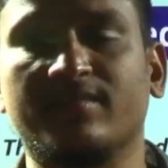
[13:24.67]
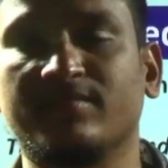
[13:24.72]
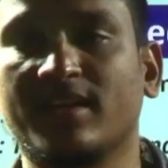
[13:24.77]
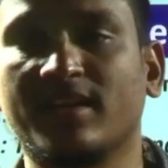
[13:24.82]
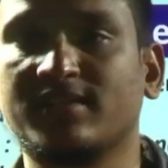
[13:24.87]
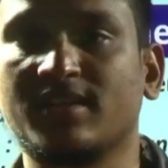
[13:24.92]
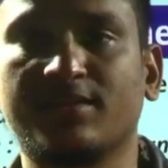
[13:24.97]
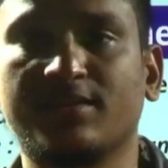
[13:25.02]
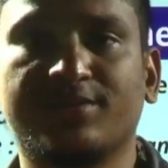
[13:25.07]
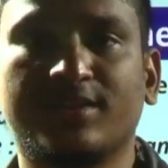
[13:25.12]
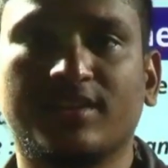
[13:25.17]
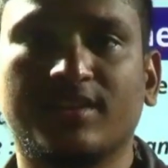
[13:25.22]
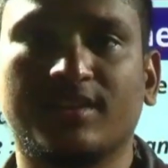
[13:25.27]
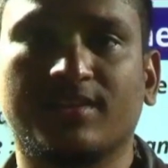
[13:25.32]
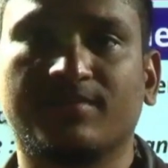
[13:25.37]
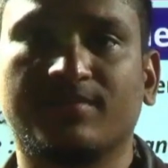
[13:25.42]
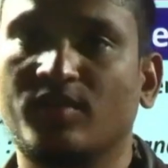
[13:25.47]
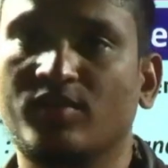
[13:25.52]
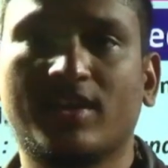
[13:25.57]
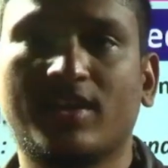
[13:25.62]
That's a different thing.
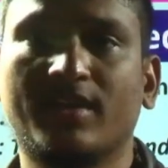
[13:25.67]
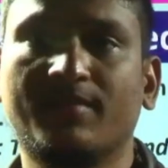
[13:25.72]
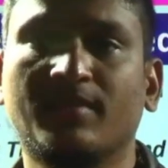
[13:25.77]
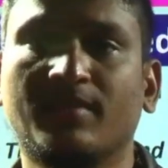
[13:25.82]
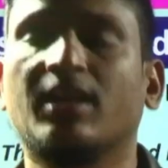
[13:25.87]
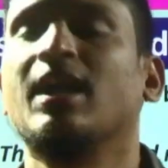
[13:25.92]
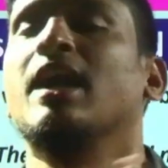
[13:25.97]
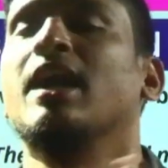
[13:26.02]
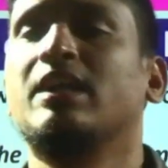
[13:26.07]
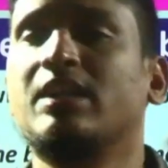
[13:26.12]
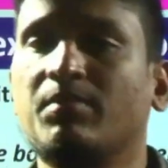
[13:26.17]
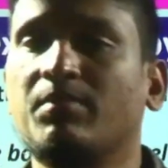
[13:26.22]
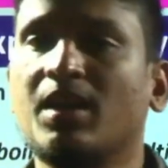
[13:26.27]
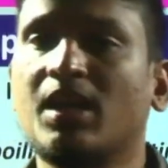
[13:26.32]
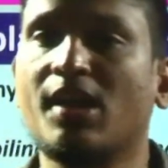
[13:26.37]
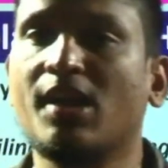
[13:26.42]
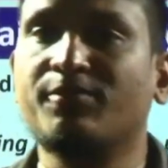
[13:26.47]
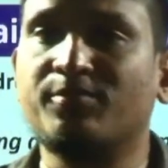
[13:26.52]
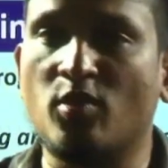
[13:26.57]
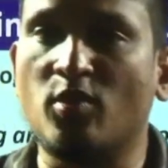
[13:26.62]
Okay?
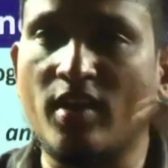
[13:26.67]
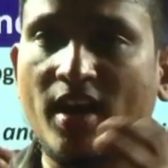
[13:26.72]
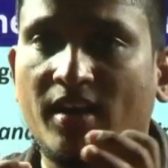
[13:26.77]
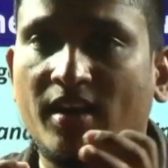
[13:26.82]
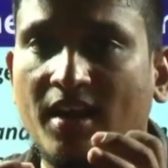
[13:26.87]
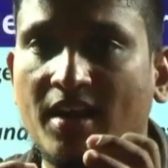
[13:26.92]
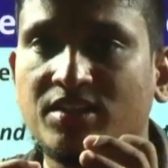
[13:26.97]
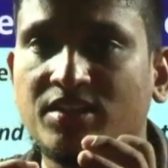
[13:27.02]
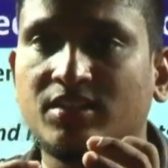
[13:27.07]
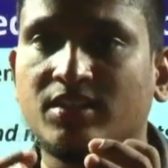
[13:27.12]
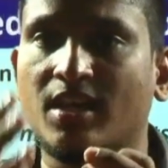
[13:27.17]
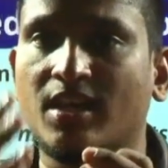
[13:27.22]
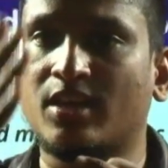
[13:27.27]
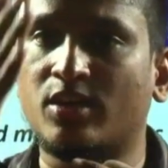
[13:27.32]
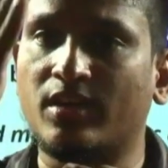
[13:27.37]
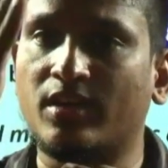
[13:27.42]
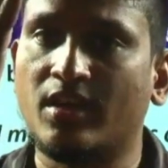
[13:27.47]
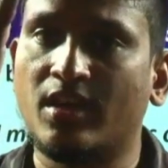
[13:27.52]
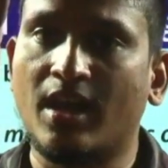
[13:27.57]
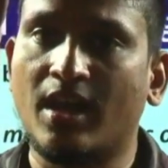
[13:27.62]
Ultimately, if more attractions are
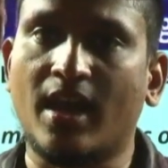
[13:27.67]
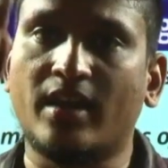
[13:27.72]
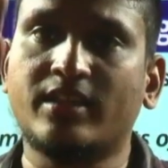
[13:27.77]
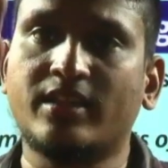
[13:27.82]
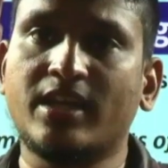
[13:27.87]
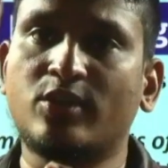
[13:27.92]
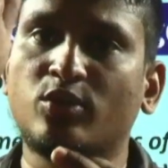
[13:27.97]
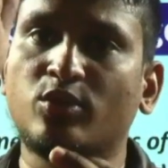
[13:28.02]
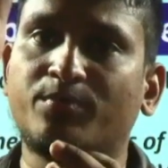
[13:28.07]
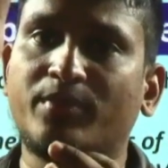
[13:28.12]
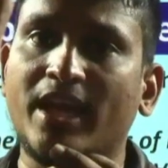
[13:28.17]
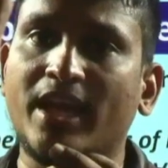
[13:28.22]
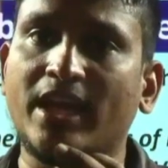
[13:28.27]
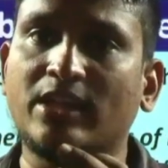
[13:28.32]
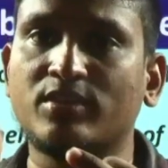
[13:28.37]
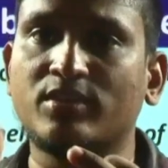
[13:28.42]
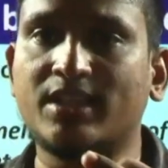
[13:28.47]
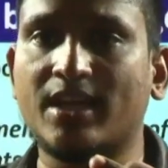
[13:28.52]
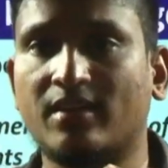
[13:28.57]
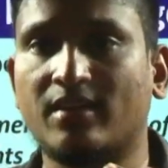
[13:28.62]
there, to break
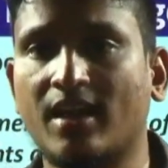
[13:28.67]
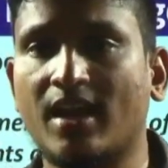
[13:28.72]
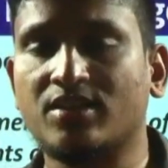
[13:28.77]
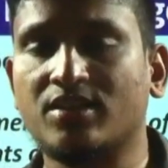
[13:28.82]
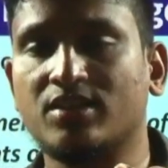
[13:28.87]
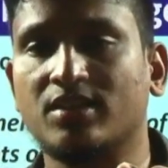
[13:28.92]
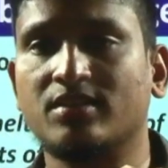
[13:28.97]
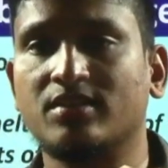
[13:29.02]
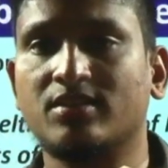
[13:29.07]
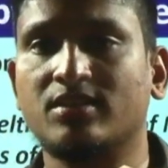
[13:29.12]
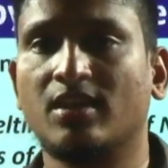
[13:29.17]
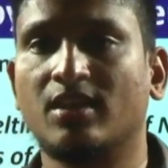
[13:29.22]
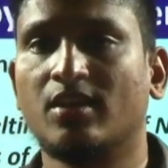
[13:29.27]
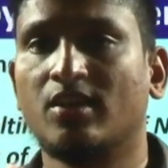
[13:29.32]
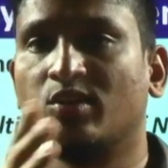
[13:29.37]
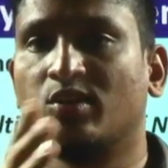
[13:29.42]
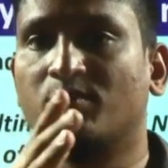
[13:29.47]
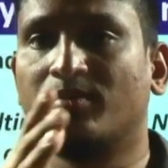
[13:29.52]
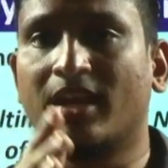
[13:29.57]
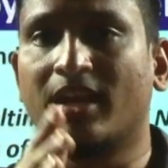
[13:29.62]
those attractions,
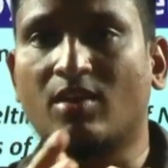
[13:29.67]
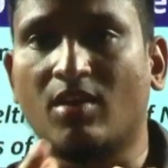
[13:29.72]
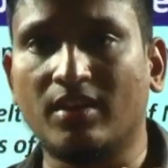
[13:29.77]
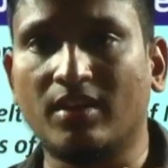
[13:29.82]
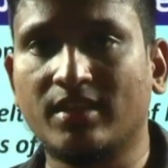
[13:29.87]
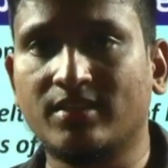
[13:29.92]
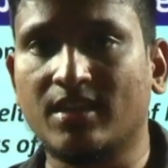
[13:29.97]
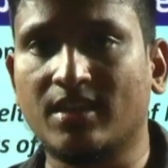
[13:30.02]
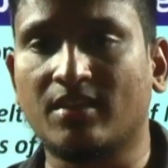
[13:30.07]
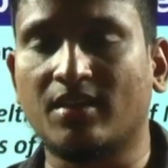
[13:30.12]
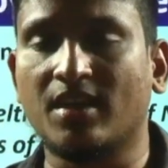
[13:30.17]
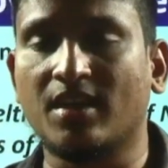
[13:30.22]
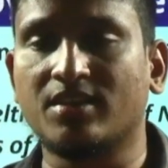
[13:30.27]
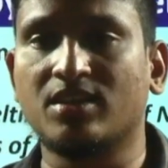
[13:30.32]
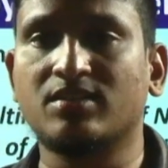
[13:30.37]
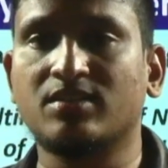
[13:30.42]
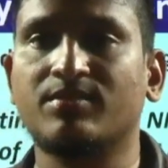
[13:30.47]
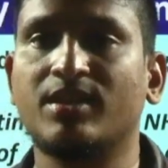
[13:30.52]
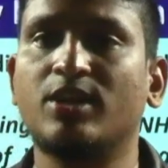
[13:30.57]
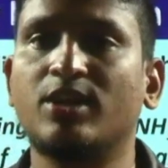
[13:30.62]
to break all these
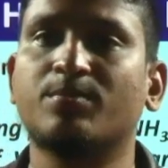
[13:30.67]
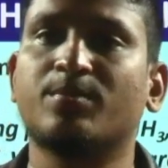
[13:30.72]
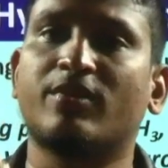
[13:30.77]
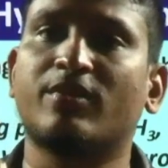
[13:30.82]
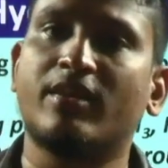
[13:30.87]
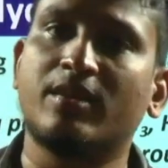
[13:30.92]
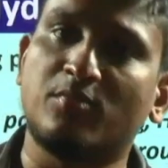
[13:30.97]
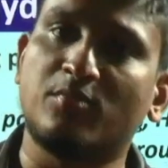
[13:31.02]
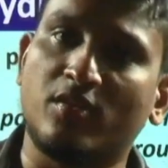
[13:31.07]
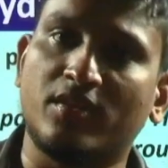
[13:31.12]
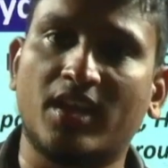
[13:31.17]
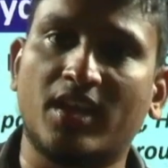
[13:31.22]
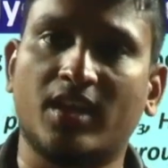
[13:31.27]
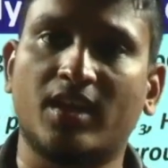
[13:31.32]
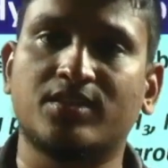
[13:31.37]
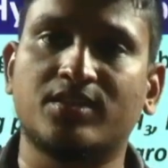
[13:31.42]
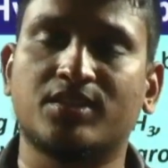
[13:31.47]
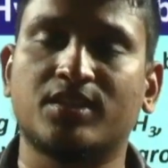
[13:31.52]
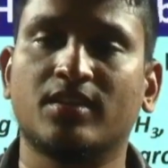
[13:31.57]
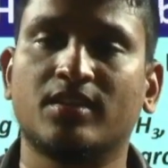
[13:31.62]
attractions, we need to provide more
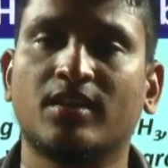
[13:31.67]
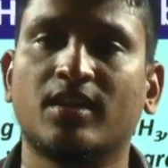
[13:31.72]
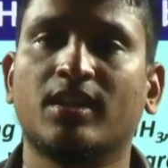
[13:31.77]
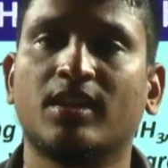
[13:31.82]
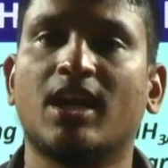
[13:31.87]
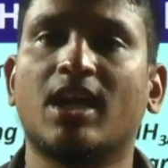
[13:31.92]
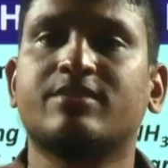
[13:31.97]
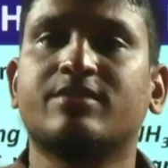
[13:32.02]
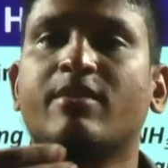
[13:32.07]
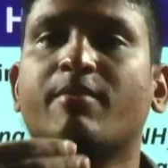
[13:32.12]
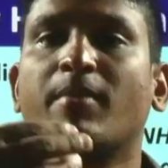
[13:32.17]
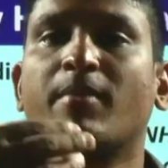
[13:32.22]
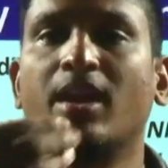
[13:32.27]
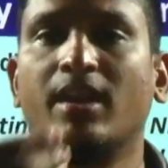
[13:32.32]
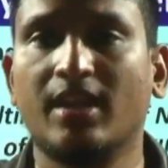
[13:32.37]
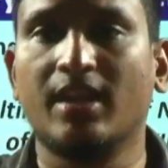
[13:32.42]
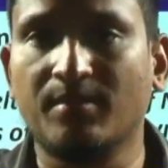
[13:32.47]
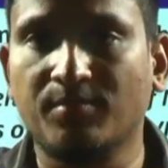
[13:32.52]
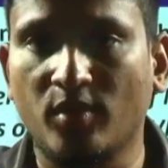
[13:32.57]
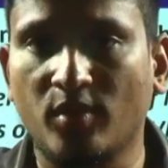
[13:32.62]
energy. That's why
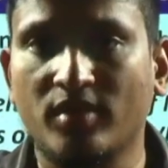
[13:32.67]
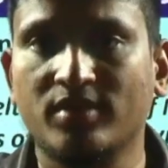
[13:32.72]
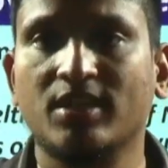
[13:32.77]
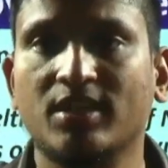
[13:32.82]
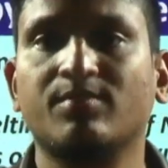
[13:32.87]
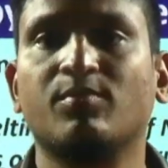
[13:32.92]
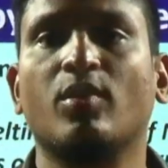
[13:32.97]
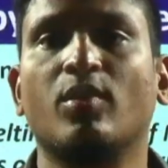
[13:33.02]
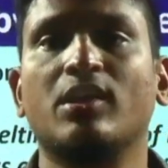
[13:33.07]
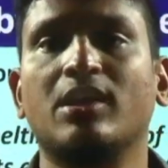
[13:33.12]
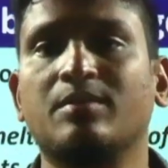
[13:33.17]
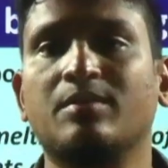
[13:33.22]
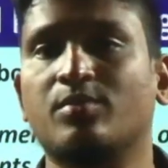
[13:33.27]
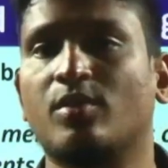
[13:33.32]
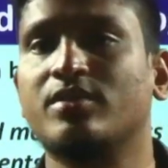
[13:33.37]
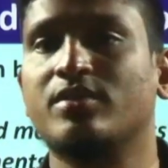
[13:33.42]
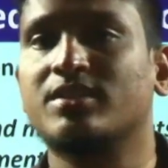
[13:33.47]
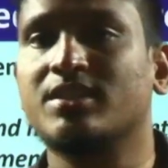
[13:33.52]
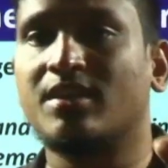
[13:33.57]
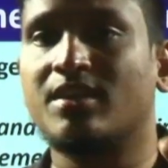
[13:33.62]
melting points and boiling
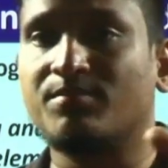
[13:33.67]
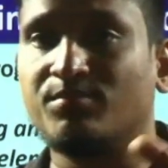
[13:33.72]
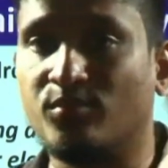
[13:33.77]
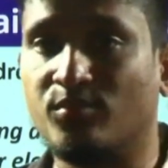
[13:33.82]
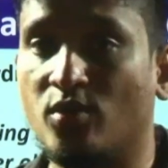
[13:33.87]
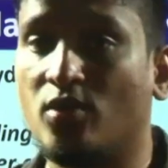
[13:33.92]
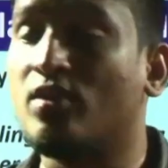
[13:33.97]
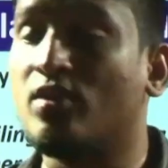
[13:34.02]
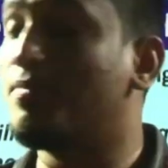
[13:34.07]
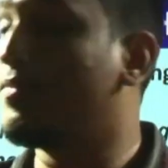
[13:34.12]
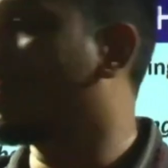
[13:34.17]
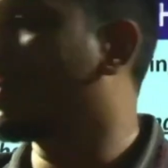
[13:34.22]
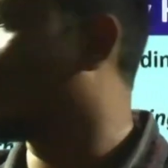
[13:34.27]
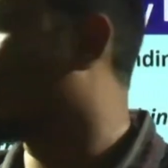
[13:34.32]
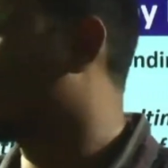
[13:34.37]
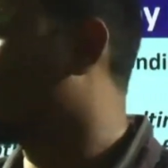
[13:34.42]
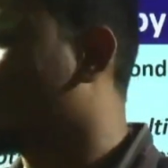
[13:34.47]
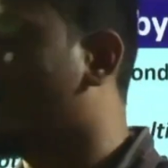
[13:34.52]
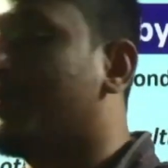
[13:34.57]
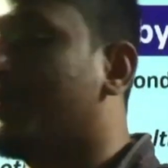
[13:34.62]
points are more
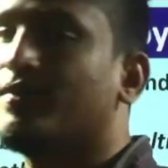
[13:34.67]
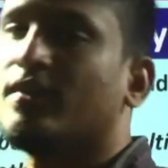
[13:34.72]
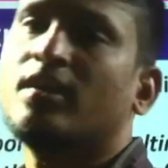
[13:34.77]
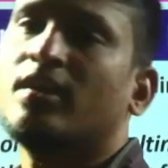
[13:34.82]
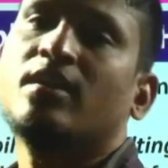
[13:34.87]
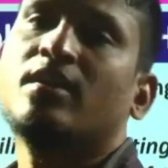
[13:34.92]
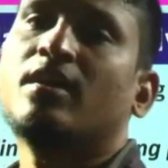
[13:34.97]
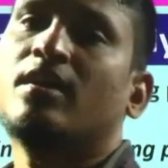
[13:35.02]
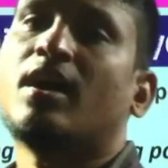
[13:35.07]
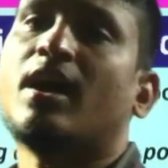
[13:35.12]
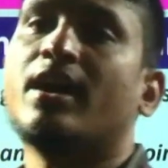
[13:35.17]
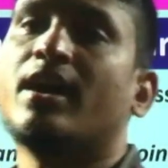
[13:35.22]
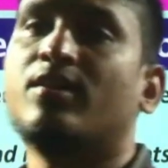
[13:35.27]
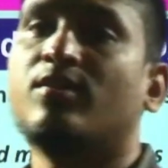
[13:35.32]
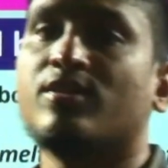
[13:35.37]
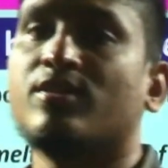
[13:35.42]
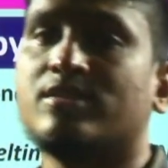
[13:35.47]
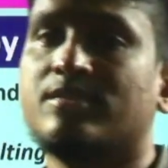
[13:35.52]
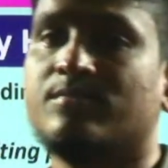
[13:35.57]
because of hydrogen